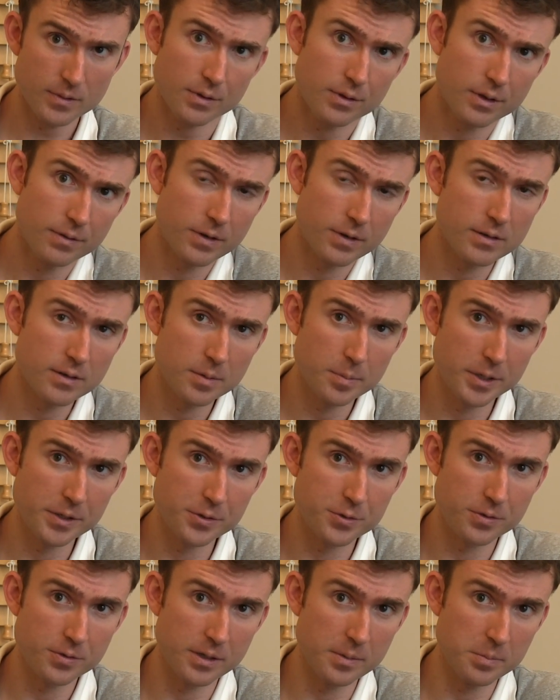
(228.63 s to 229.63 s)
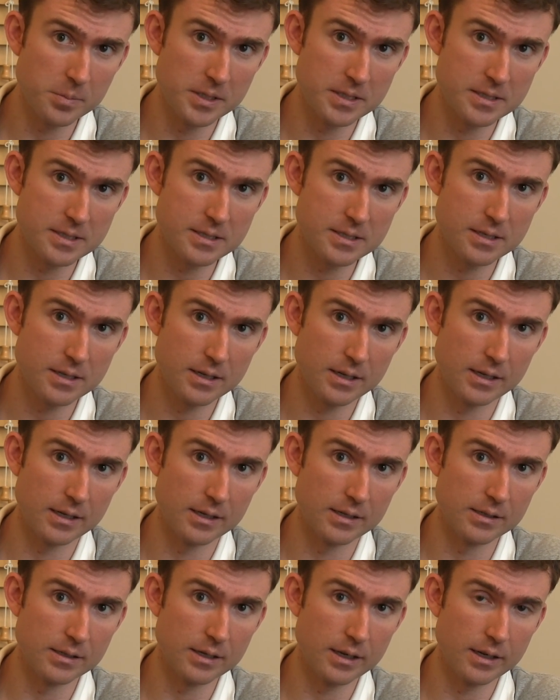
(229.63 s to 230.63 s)
developing treatments,
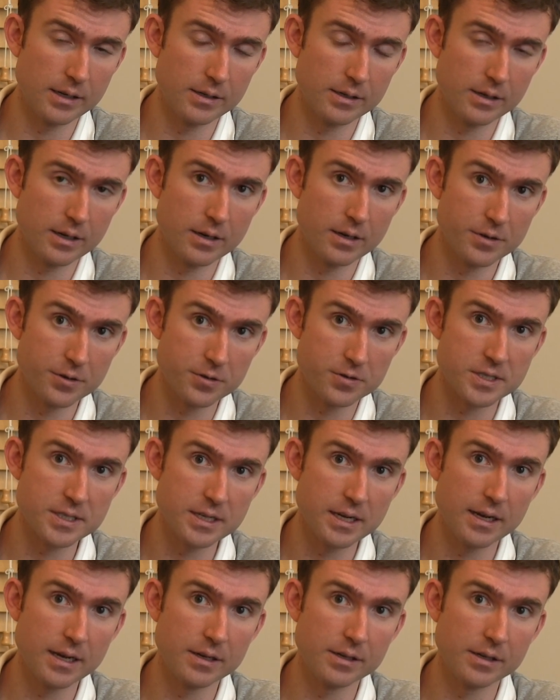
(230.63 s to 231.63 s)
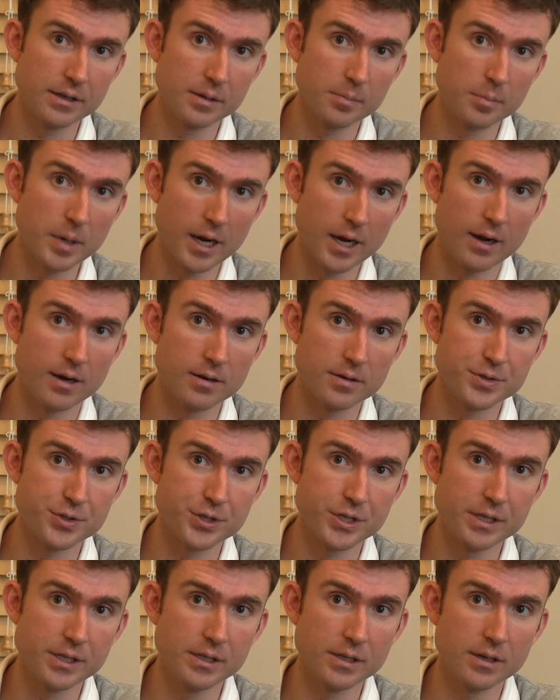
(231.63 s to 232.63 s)
and understanding
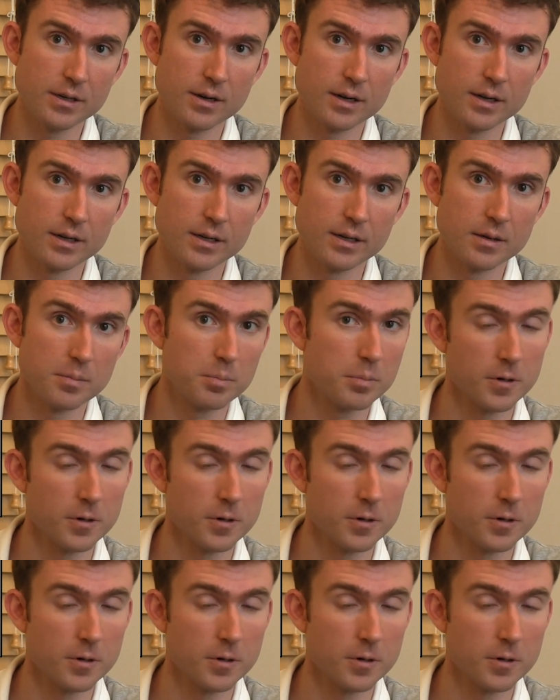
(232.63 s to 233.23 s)
biology on a